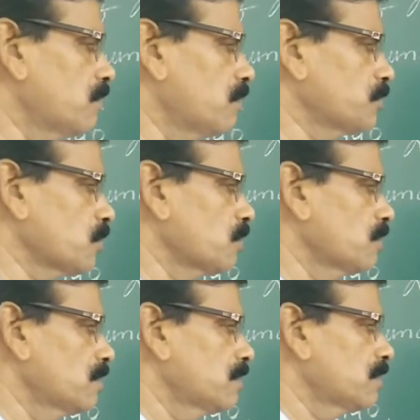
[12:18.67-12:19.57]

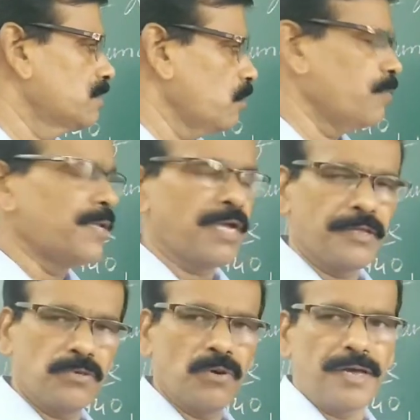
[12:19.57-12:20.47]
also now
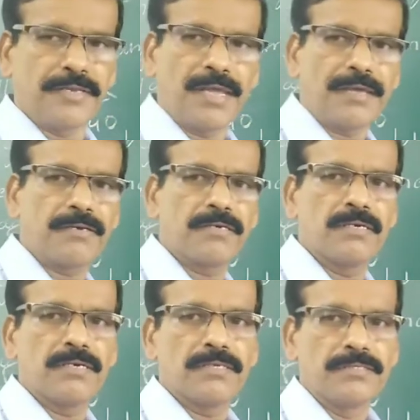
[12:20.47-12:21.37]
began to
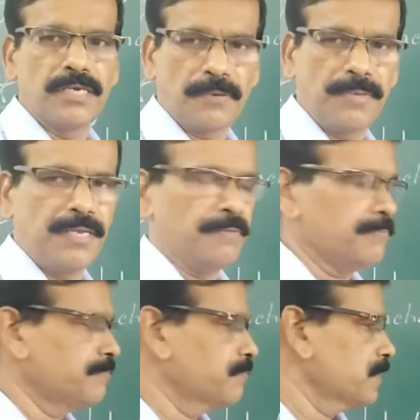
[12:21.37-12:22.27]
attack
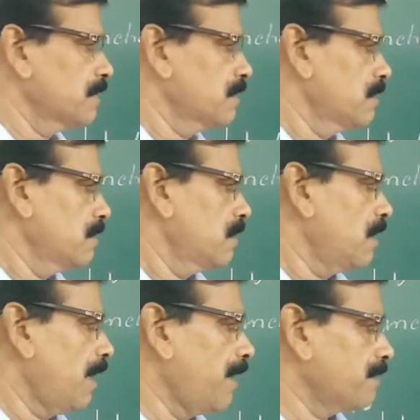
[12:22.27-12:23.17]
Germany.
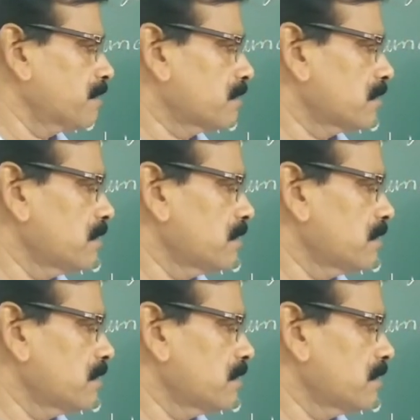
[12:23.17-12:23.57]
And